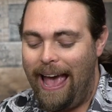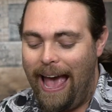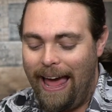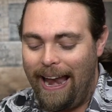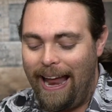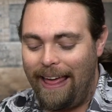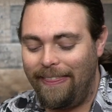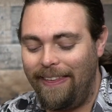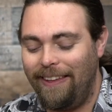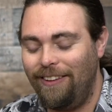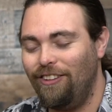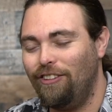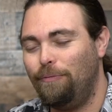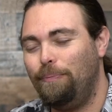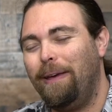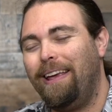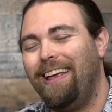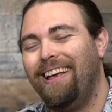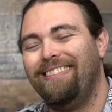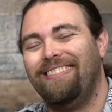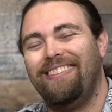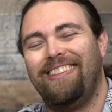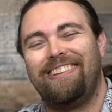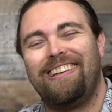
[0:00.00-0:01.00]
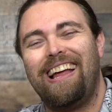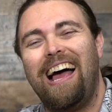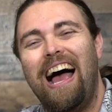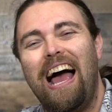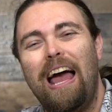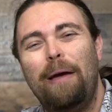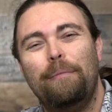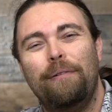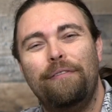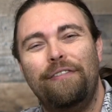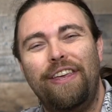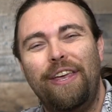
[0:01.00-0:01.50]
And I think just because of the
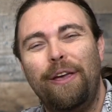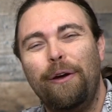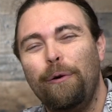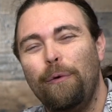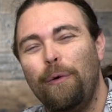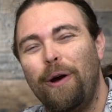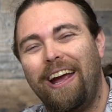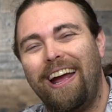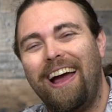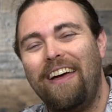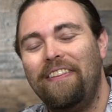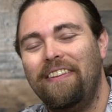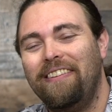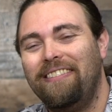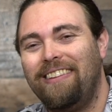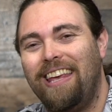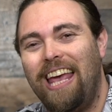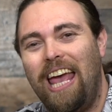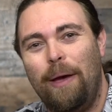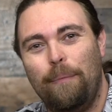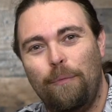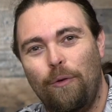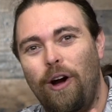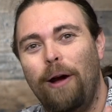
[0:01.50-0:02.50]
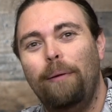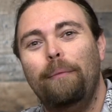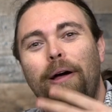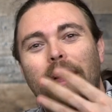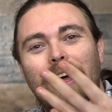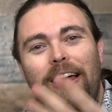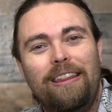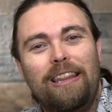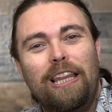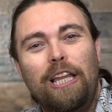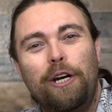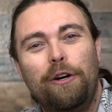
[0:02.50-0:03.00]
time of year where I got this game, where I'm
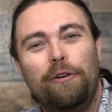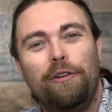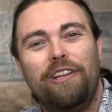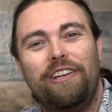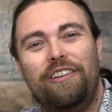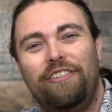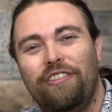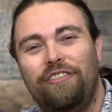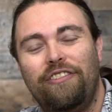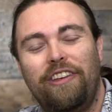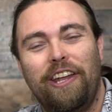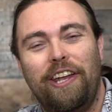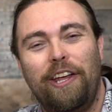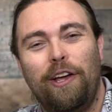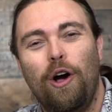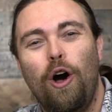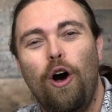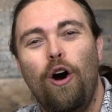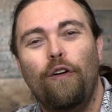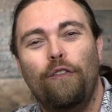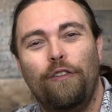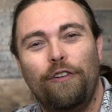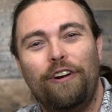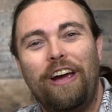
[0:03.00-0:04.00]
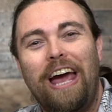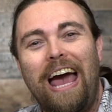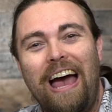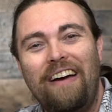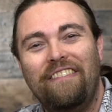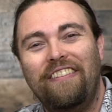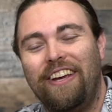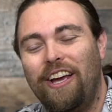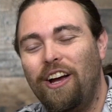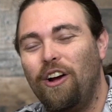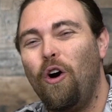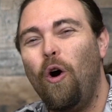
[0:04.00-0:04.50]
literally just getting over
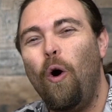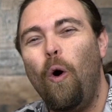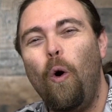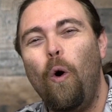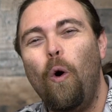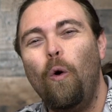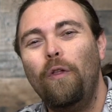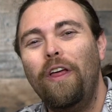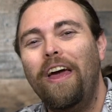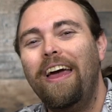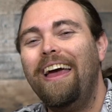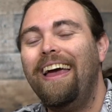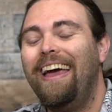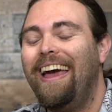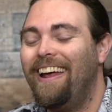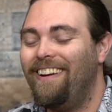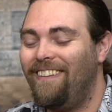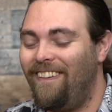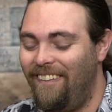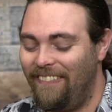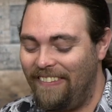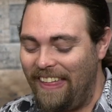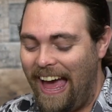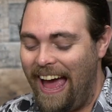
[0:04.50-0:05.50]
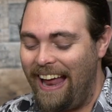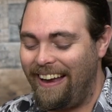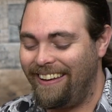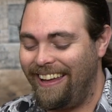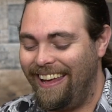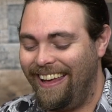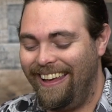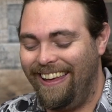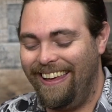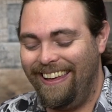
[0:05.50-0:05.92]
having a cold and all that.